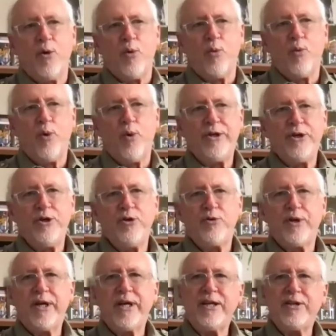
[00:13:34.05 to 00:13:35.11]
when you
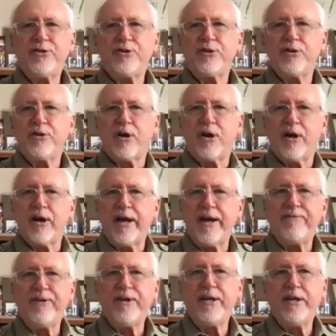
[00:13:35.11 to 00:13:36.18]
get into a
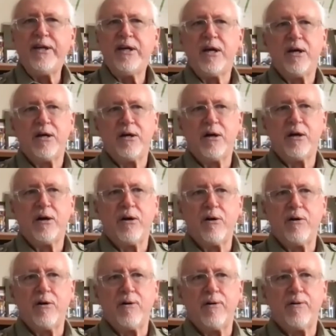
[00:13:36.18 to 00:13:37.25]
heavy
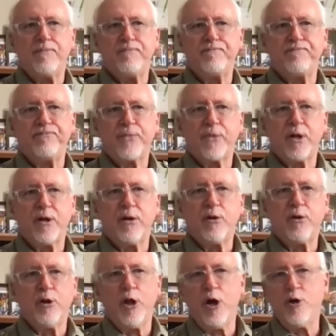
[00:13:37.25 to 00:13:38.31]
uh,
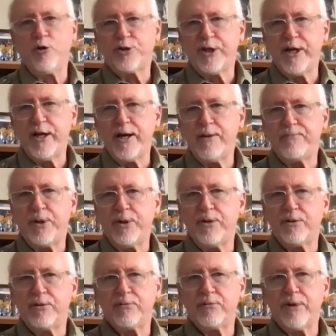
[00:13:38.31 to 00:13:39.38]
low temp,
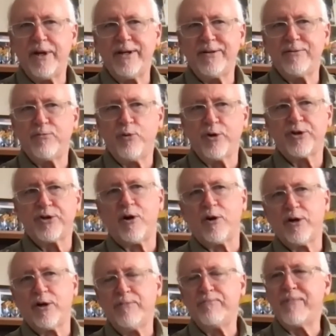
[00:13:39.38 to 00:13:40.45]
and we're
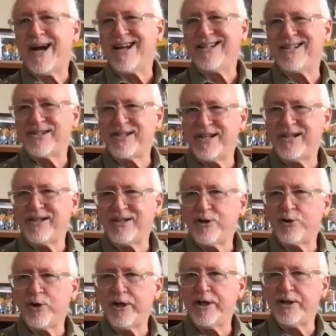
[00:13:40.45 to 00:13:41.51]
talking minus 10
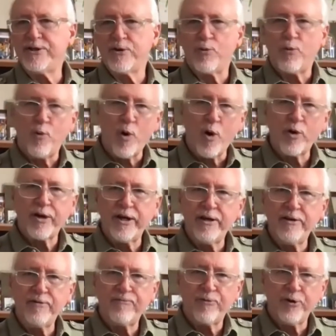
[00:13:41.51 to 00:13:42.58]
degrees walk
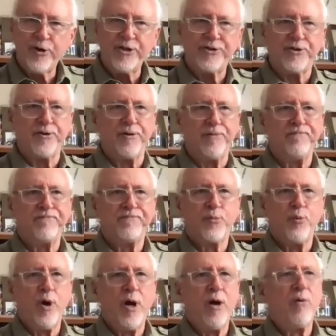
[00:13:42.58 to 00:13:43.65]
in freezer,
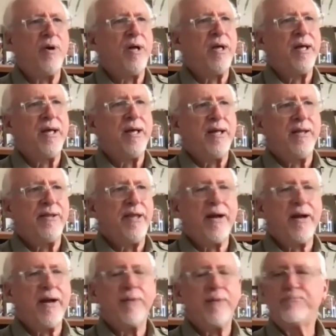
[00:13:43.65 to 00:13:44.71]
well,
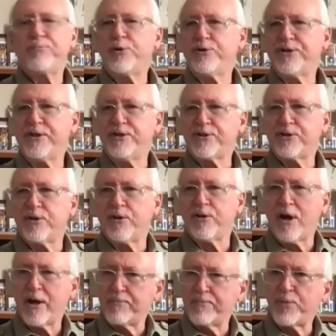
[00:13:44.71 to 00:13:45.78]
that presents a
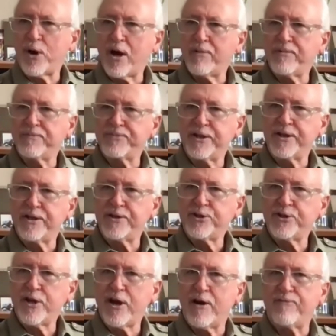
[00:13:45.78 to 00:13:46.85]
lot of problems in
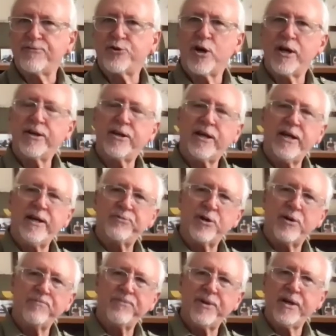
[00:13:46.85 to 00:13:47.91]
itself, trying to keep
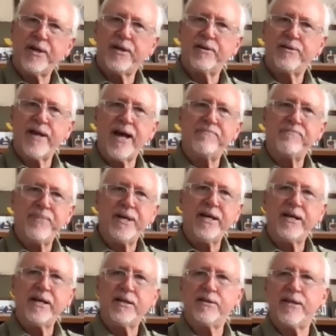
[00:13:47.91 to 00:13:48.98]
something that
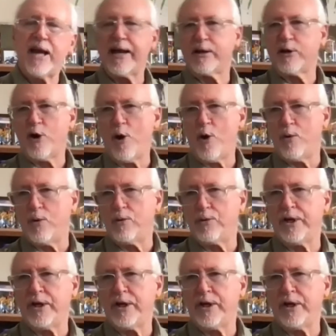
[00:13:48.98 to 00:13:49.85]
big, that cold